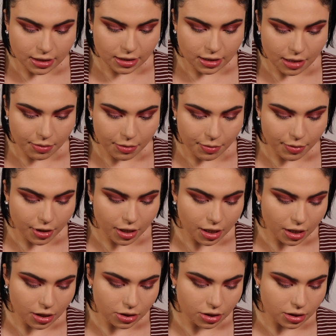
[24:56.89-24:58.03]
type of
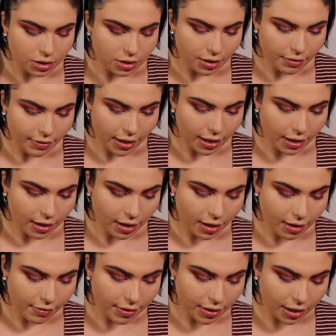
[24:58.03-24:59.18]
brush. Let's see if I
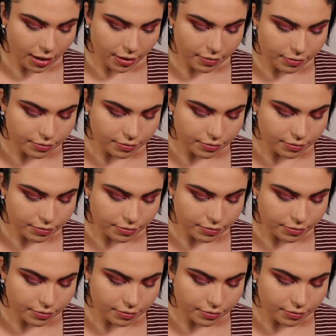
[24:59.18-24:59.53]
have any.